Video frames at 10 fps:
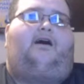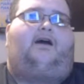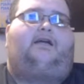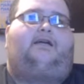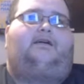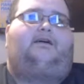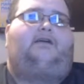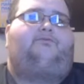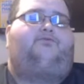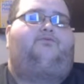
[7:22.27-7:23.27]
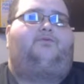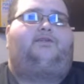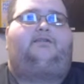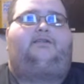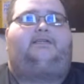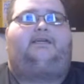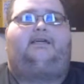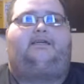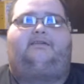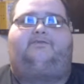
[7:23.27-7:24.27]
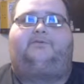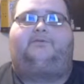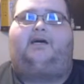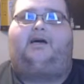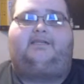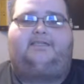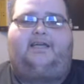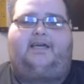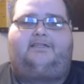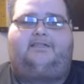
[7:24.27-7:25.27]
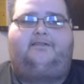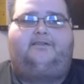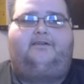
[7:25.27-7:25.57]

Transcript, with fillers: I I really can't give you an honest answer.